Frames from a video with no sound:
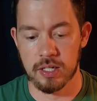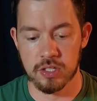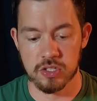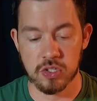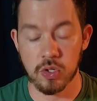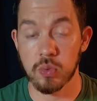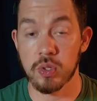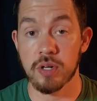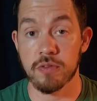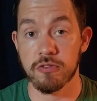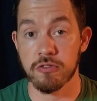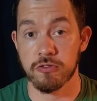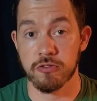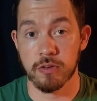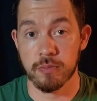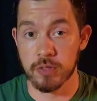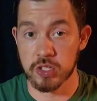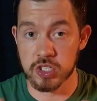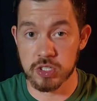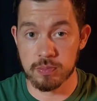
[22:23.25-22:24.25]
It's no different
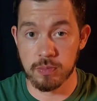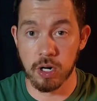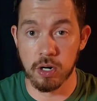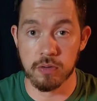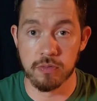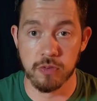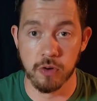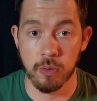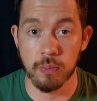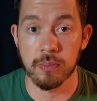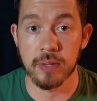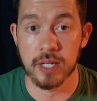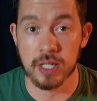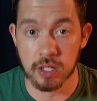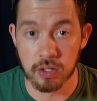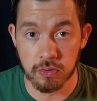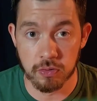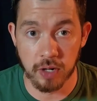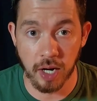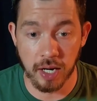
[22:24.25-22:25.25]
from the smartphone being
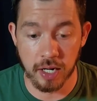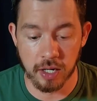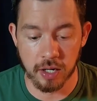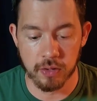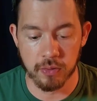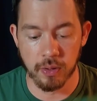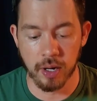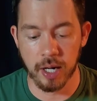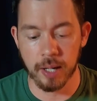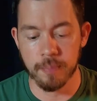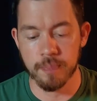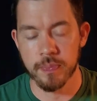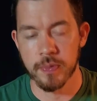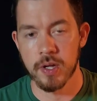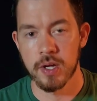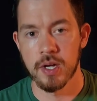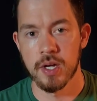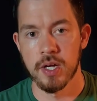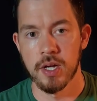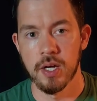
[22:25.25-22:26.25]
created, right?
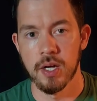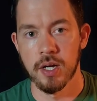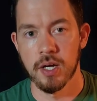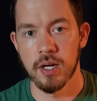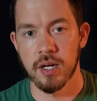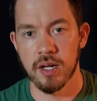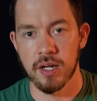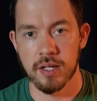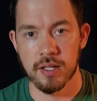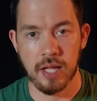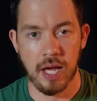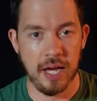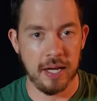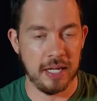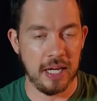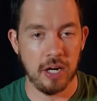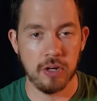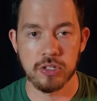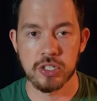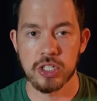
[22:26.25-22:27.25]
I
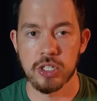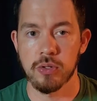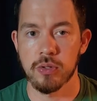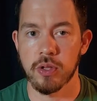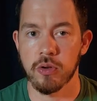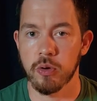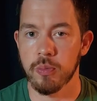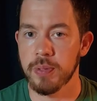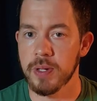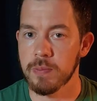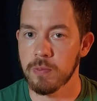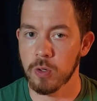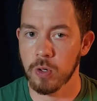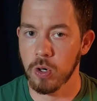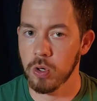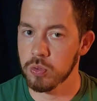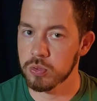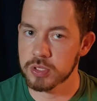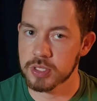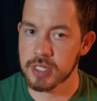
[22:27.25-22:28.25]
guarantee you there were people
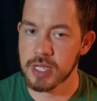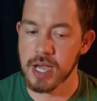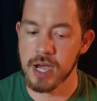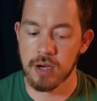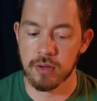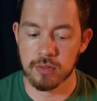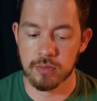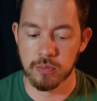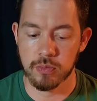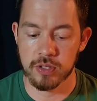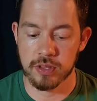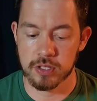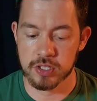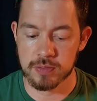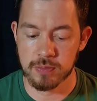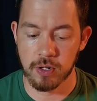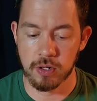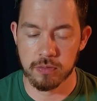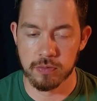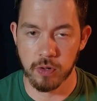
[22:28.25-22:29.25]
holding out when the
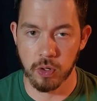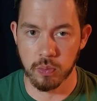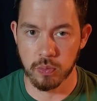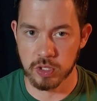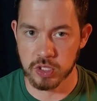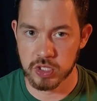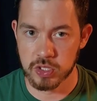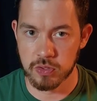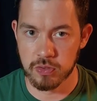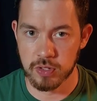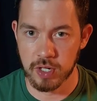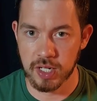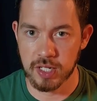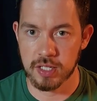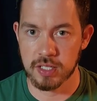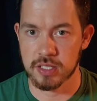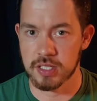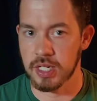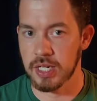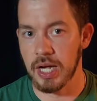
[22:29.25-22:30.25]
smartphone was
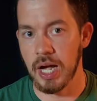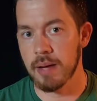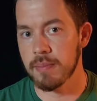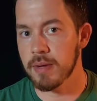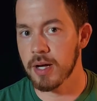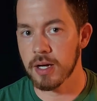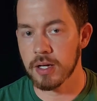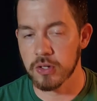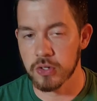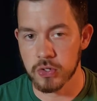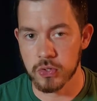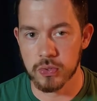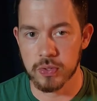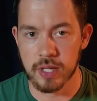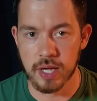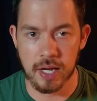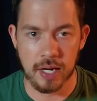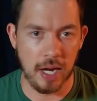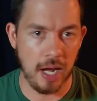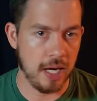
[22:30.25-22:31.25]
created saying, I'm not going to do
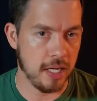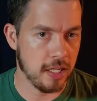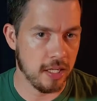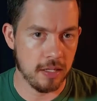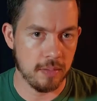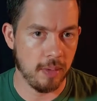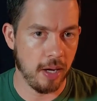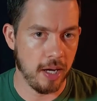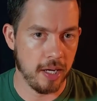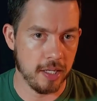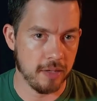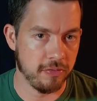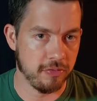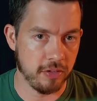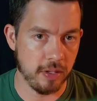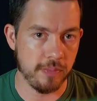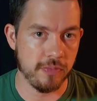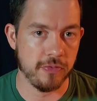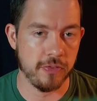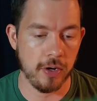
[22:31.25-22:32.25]
that. I need my
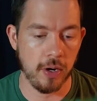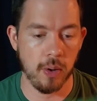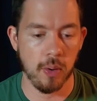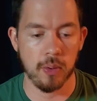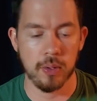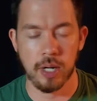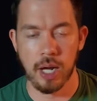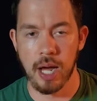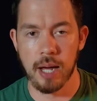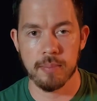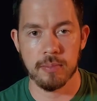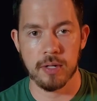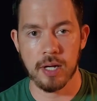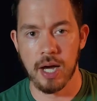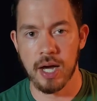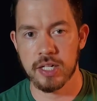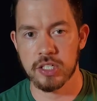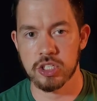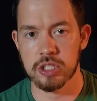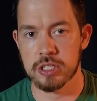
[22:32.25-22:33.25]
flip phone.
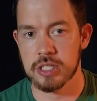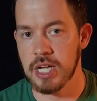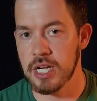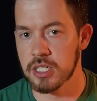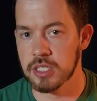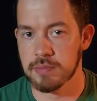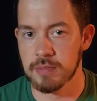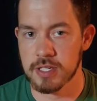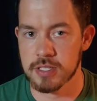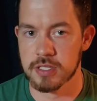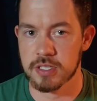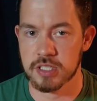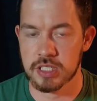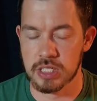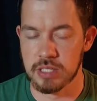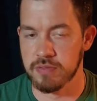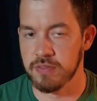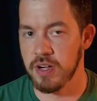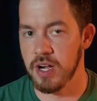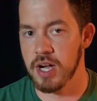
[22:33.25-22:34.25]
I just text messaging
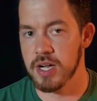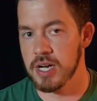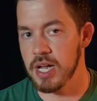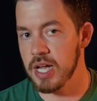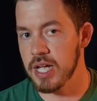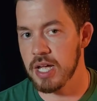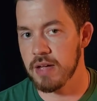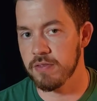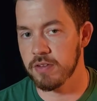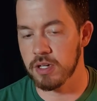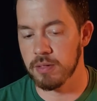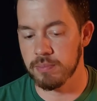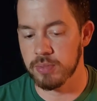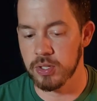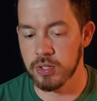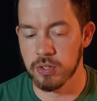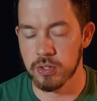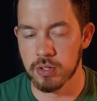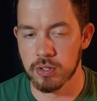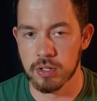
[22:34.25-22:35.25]
is fine. I have a
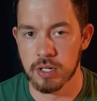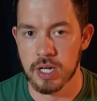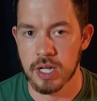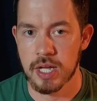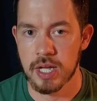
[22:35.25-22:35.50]
computer.